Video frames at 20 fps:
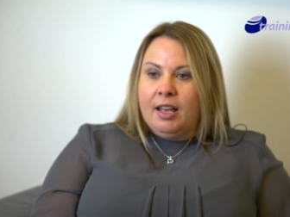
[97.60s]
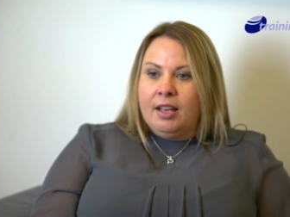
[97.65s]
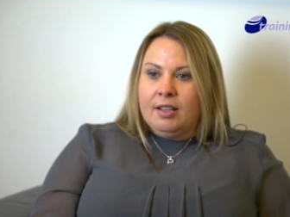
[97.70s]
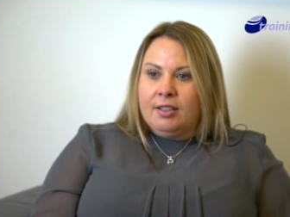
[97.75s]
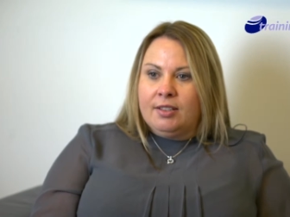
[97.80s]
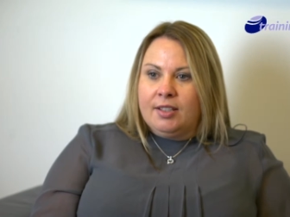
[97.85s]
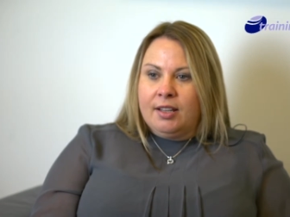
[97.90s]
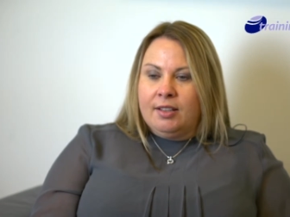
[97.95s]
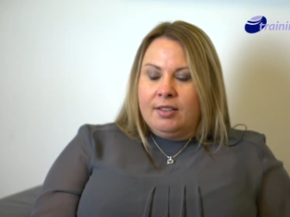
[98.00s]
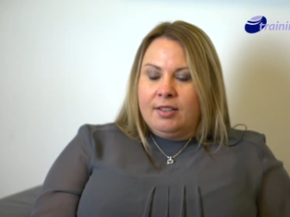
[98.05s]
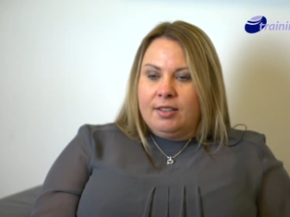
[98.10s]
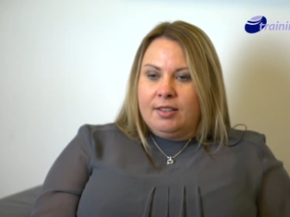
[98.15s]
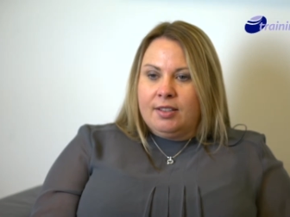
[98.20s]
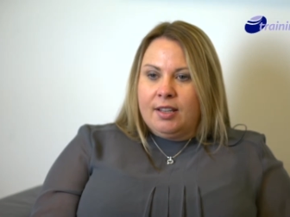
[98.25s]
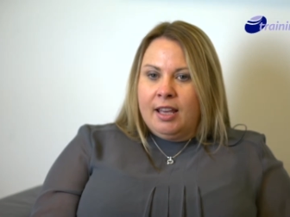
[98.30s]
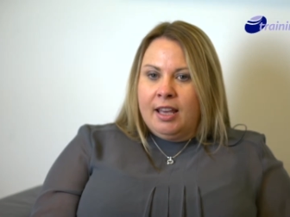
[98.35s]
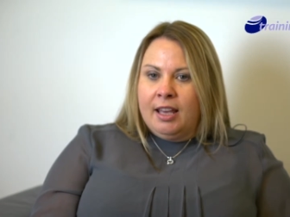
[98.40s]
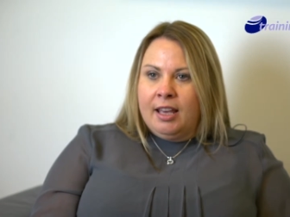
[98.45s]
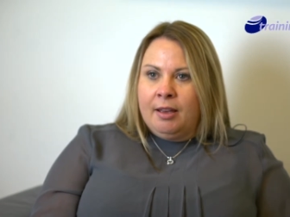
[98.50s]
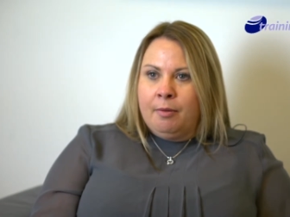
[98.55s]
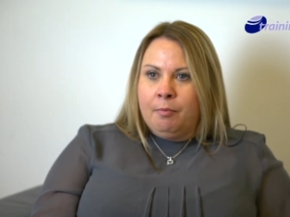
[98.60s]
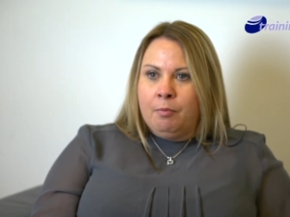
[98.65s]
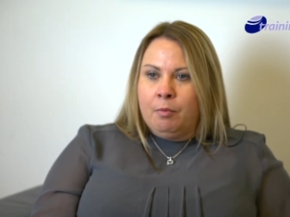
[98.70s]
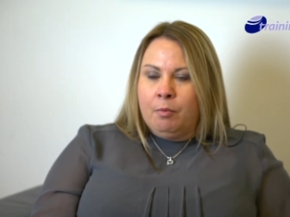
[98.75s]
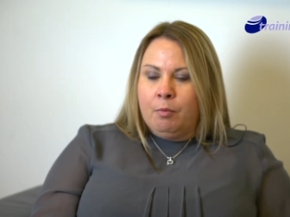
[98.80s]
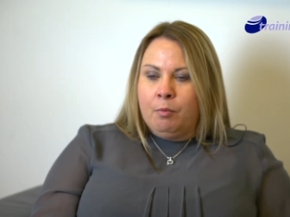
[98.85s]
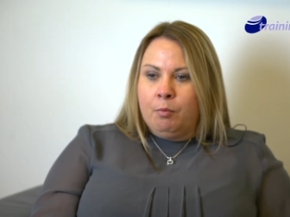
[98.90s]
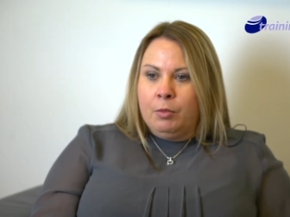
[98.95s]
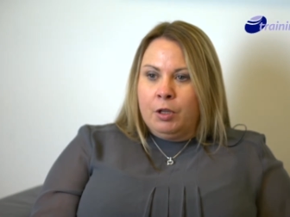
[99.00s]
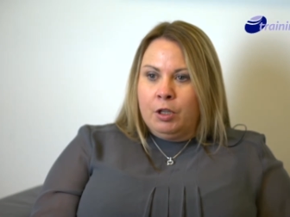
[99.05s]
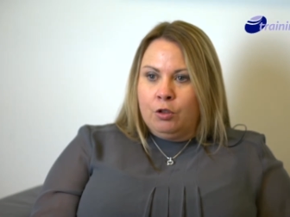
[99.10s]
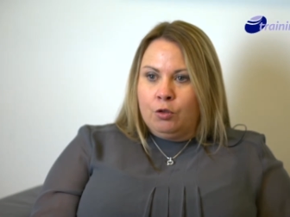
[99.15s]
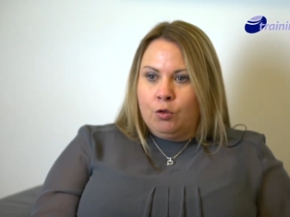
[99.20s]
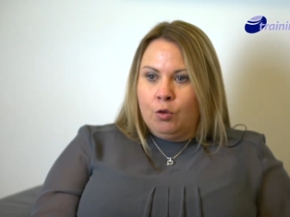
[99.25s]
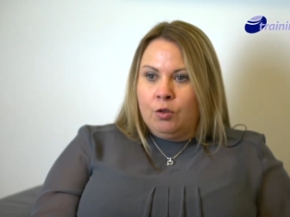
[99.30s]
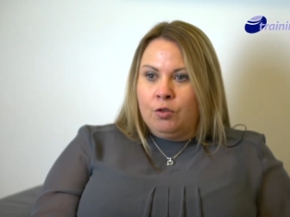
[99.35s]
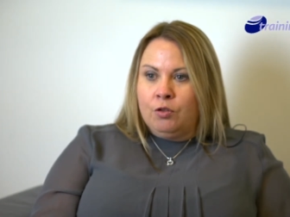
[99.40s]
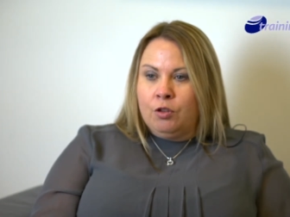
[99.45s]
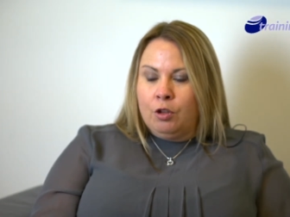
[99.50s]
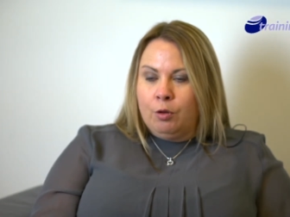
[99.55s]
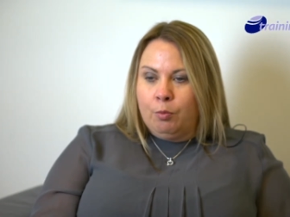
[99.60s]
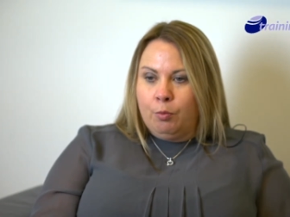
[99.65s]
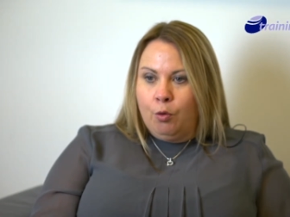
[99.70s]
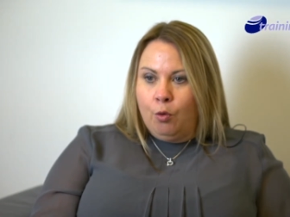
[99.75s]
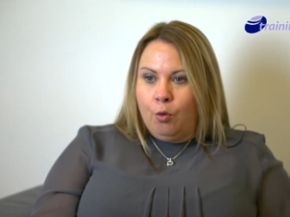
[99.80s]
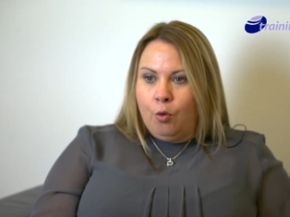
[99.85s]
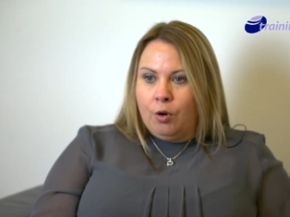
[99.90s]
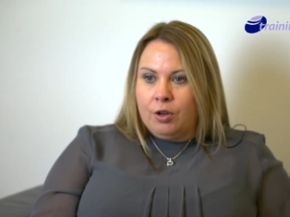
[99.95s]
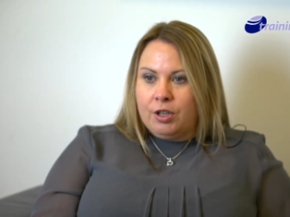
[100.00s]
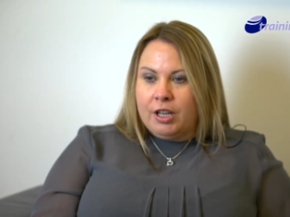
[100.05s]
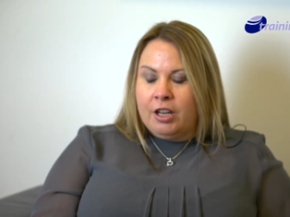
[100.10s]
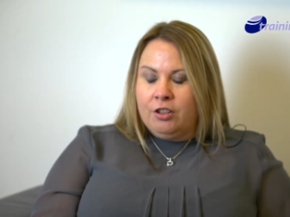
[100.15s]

Since me doing the report,